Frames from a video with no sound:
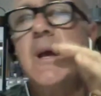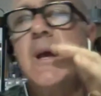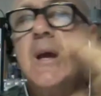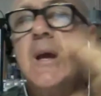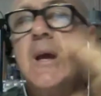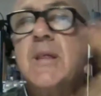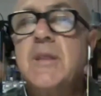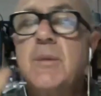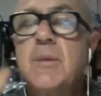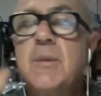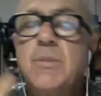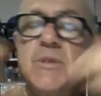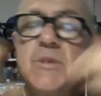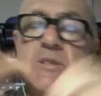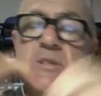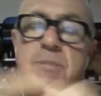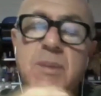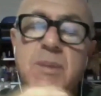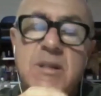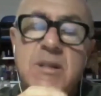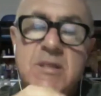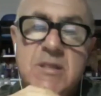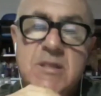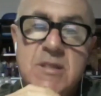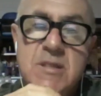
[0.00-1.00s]
then we
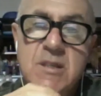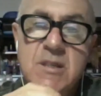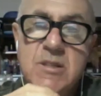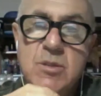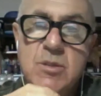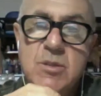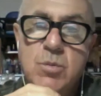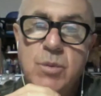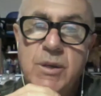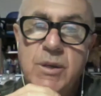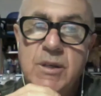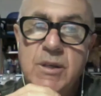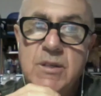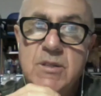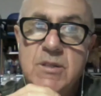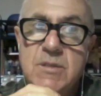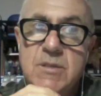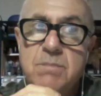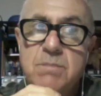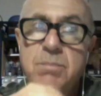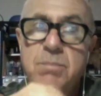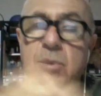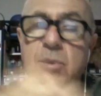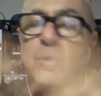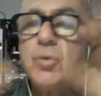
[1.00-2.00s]
spent 6 weeks
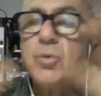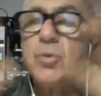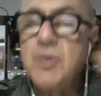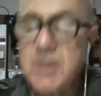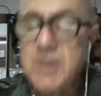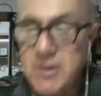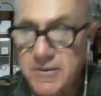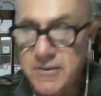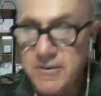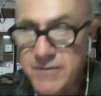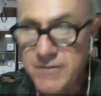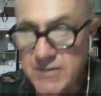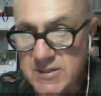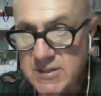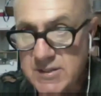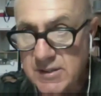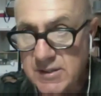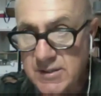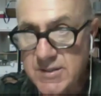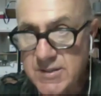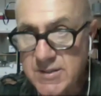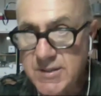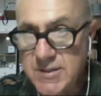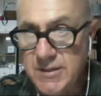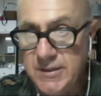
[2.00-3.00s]
building the
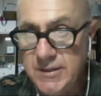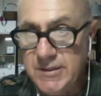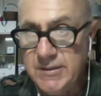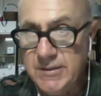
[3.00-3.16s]
facility.